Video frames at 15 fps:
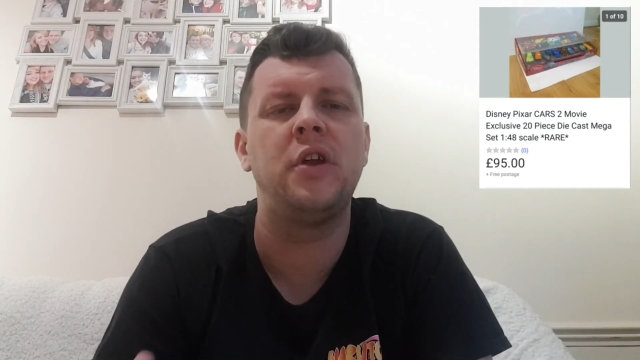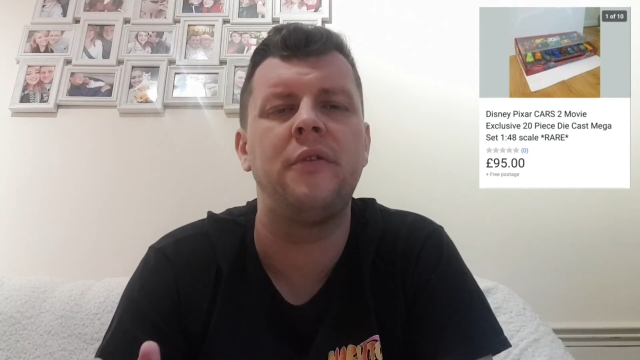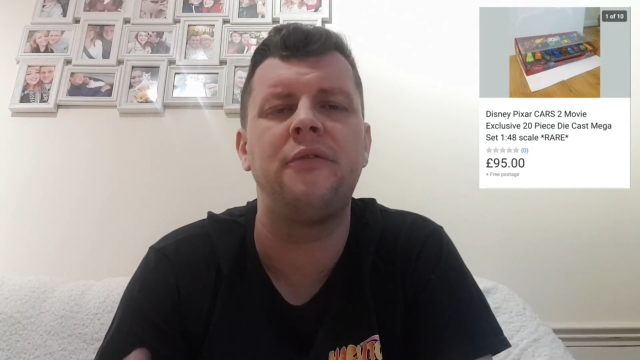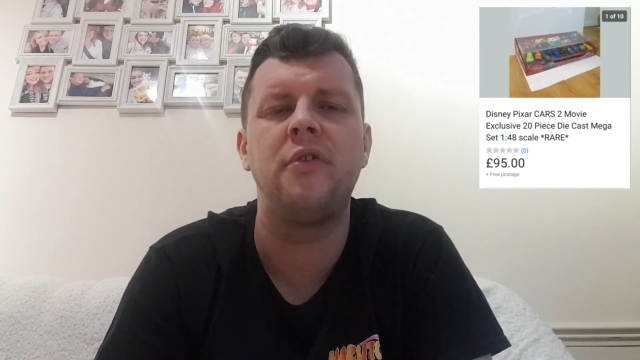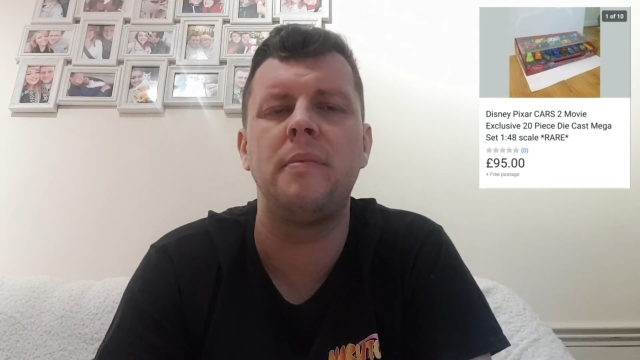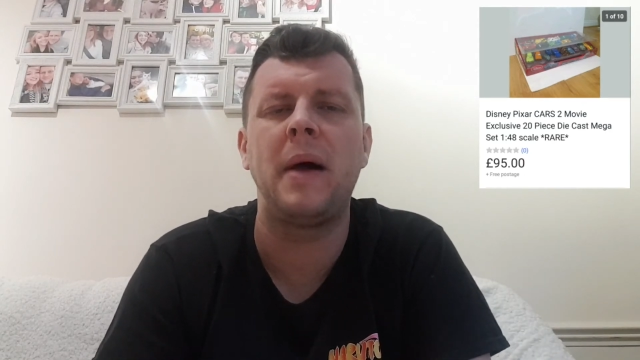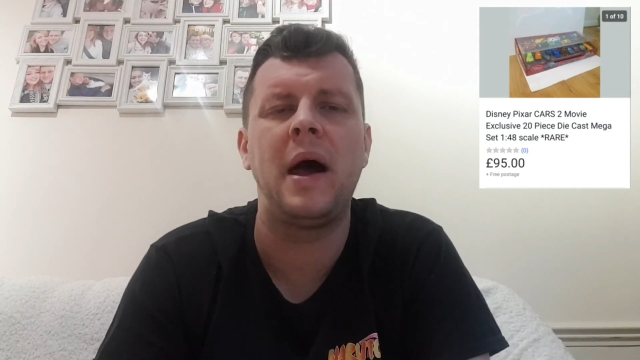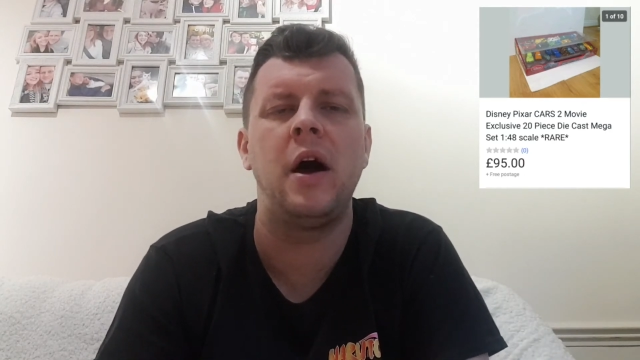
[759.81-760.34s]
on
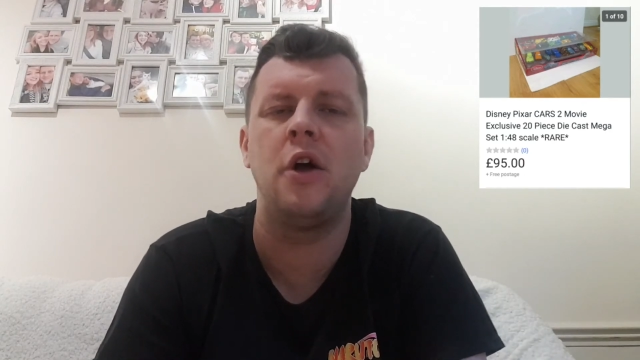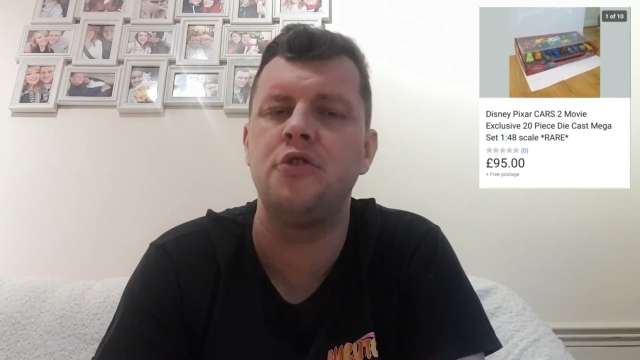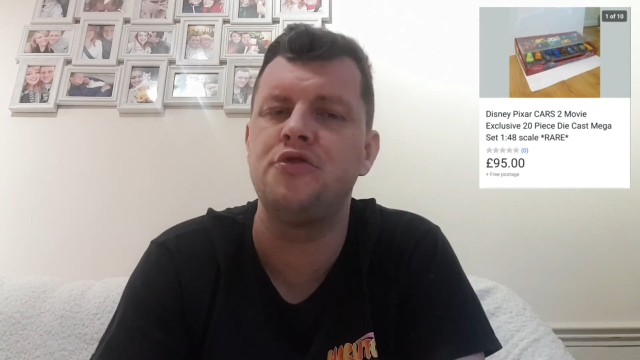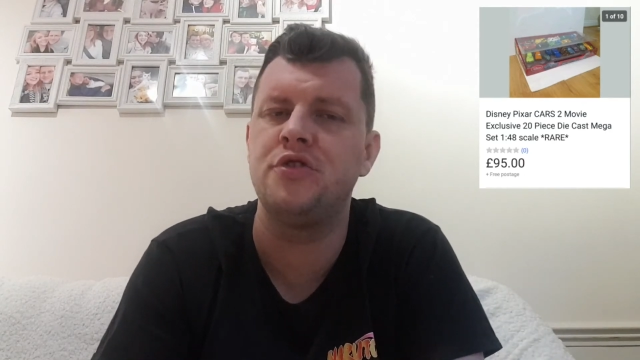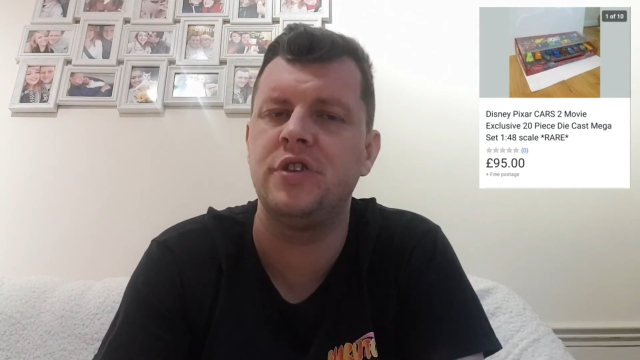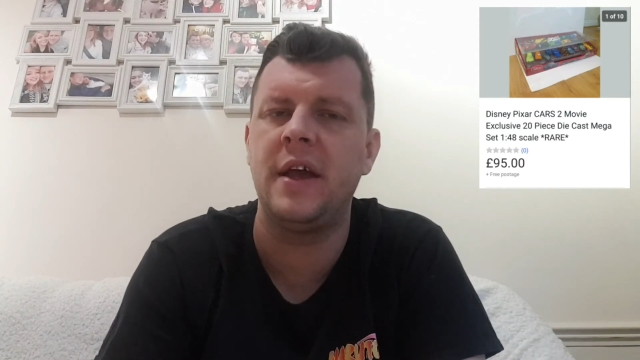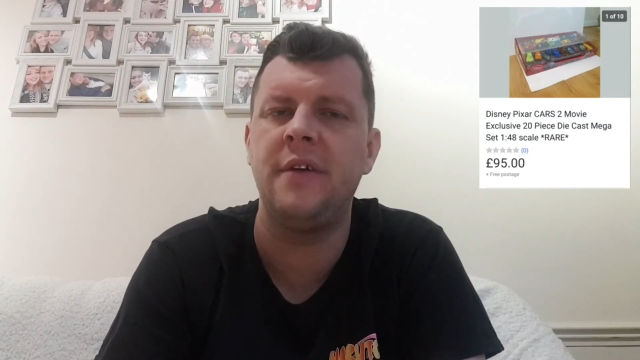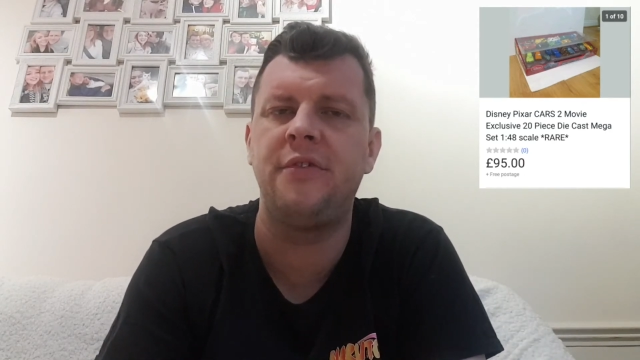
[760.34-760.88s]
for about
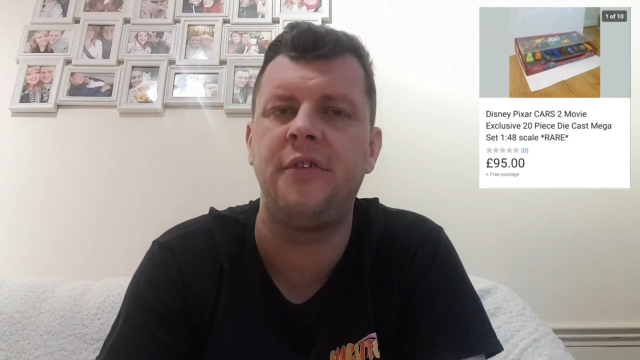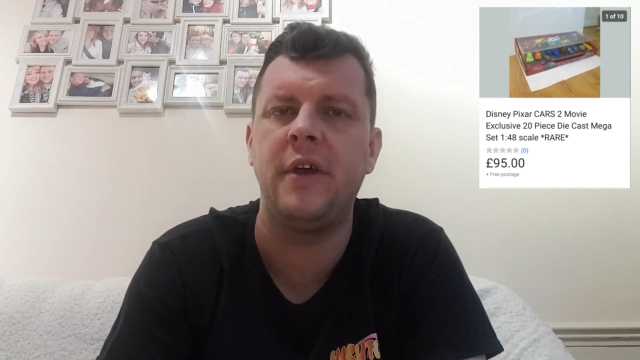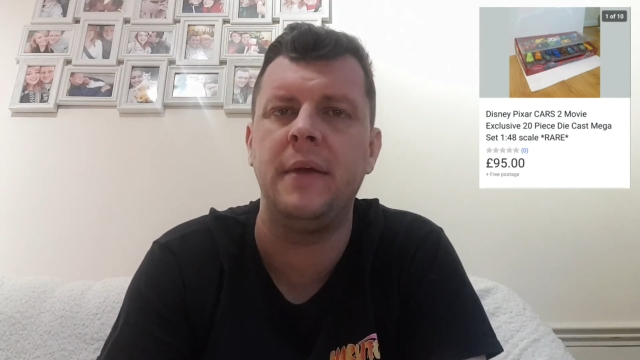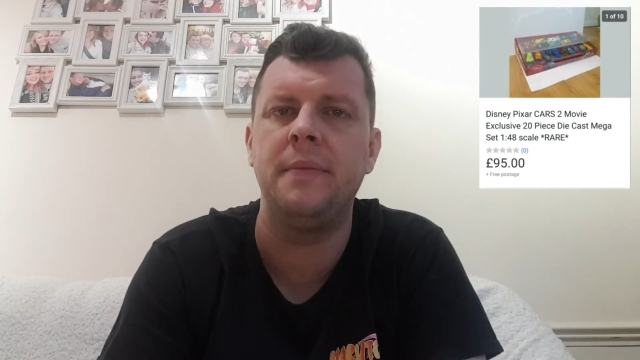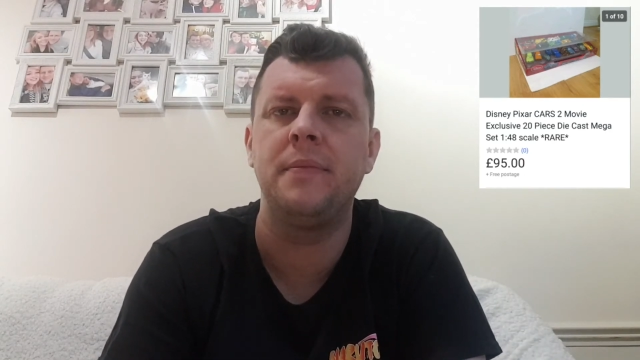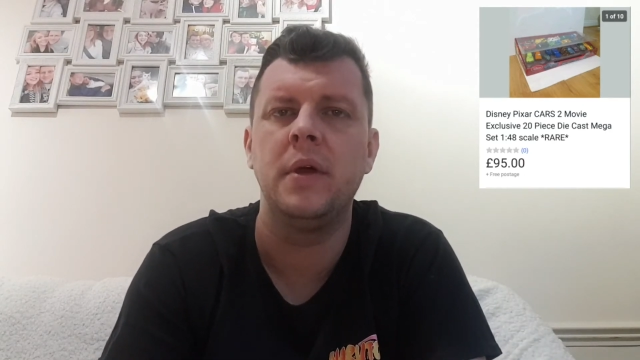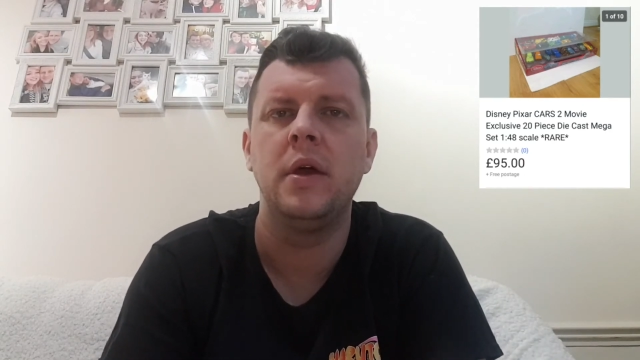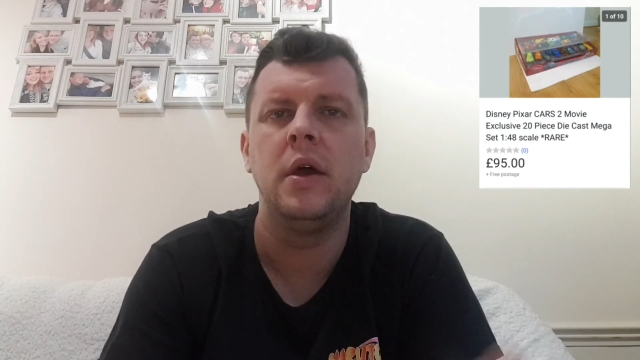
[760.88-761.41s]

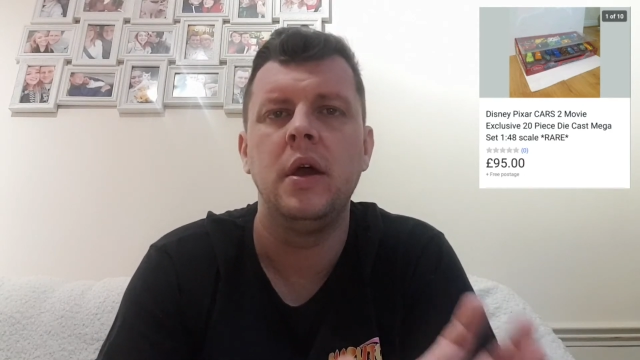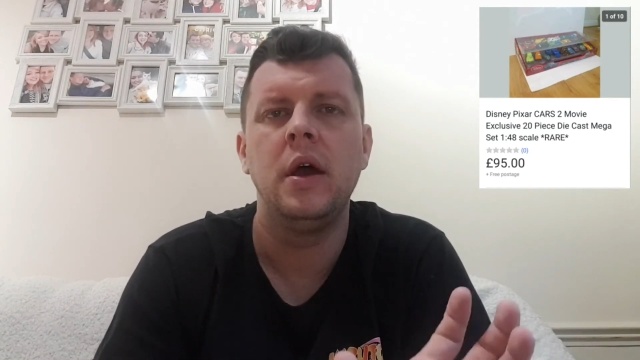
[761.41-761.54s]
180.